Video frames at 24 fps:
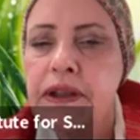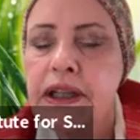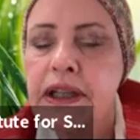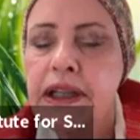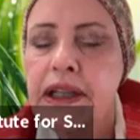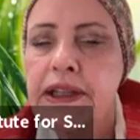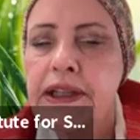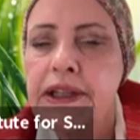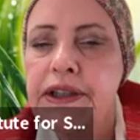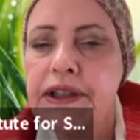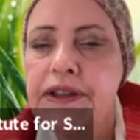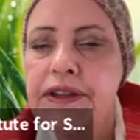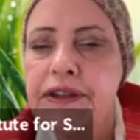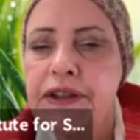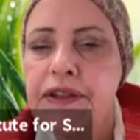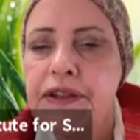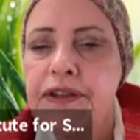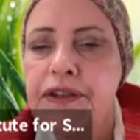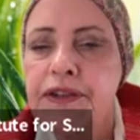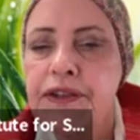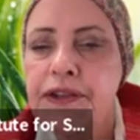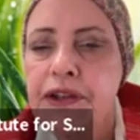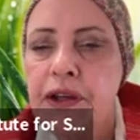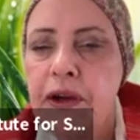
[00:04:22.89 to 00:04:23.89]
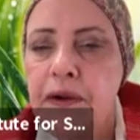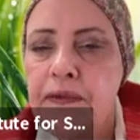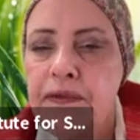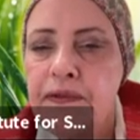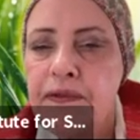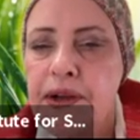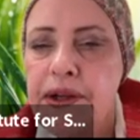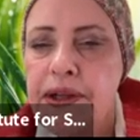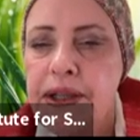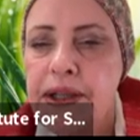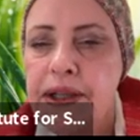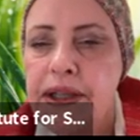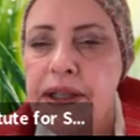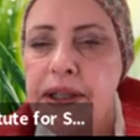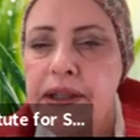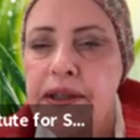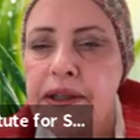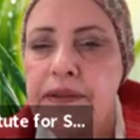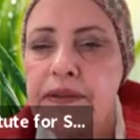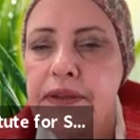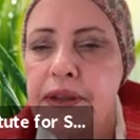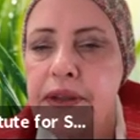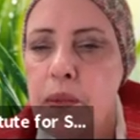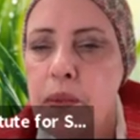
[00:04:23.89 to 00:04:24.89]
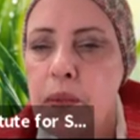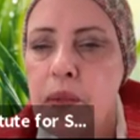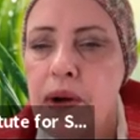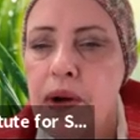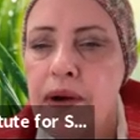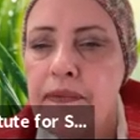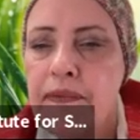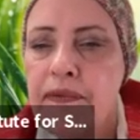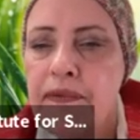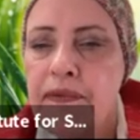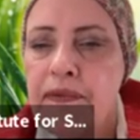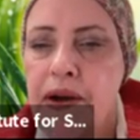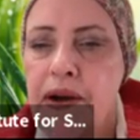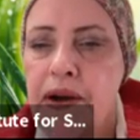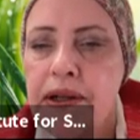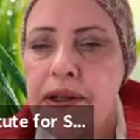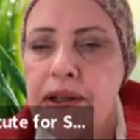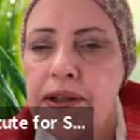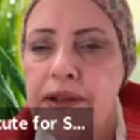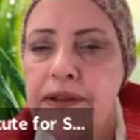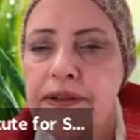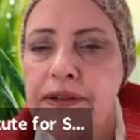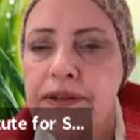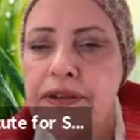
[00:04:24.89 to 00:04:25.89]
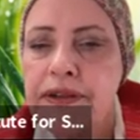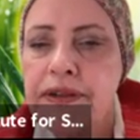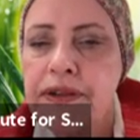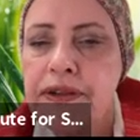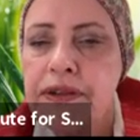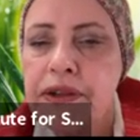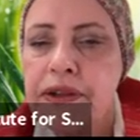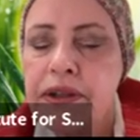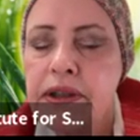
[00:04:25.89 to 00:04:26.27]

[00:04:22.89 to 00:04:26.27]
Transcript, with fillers: it is in self forgetting that one finds,